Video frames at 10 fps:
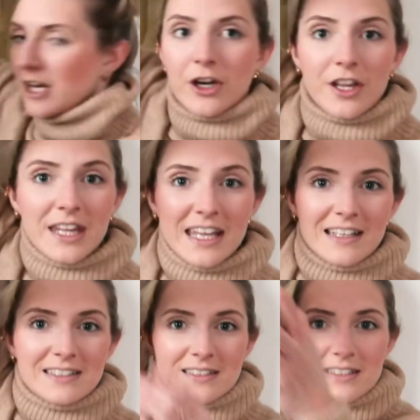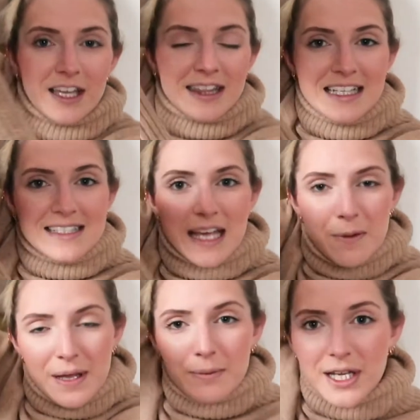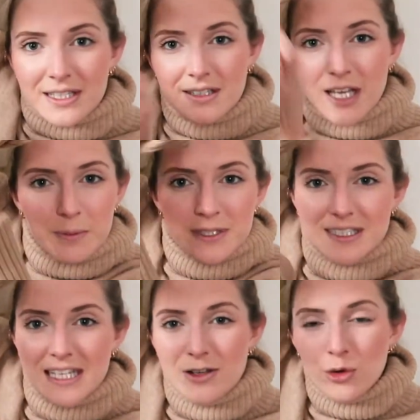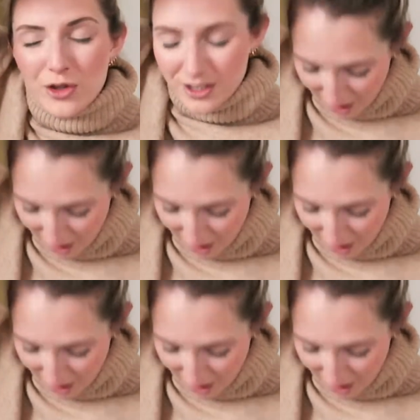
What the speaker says: look at these. Like, these dip in my cups of tea all the